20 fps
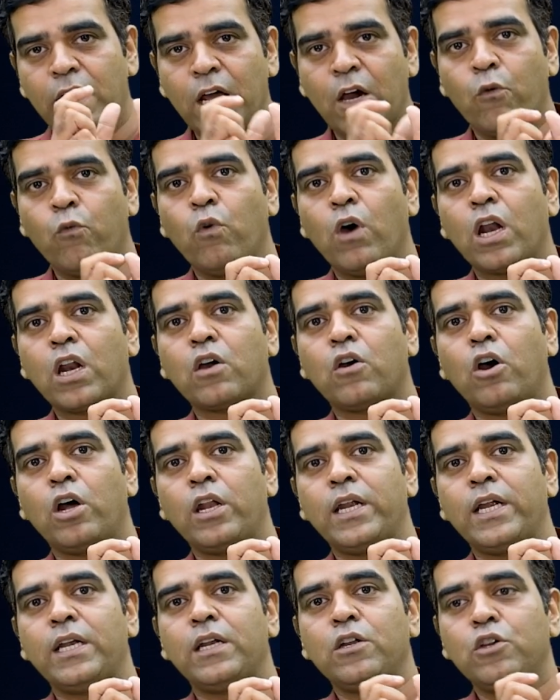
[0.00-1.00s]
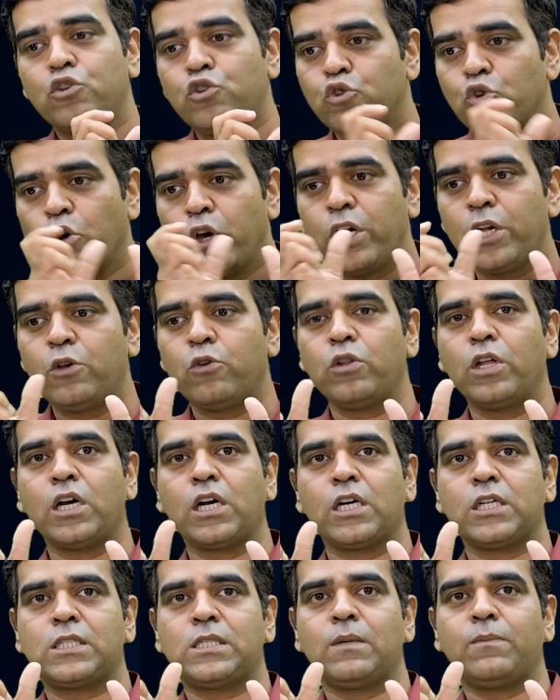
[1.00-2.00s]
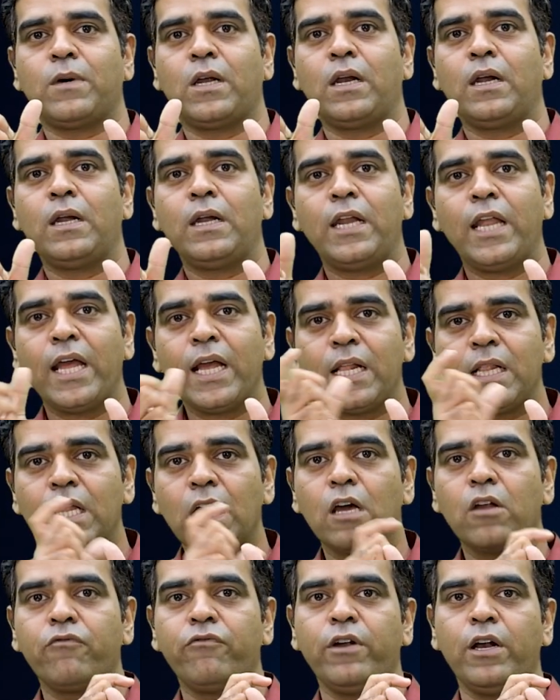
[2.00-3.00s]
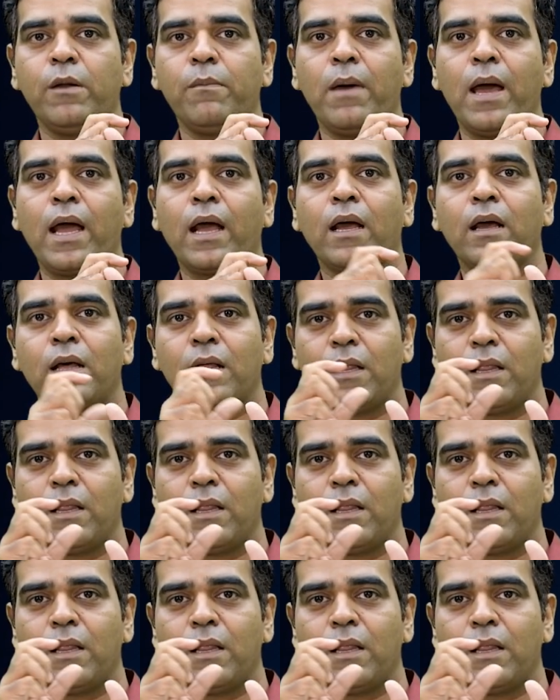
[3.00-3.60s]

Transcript: work on it, show it to the customer, take their feedback,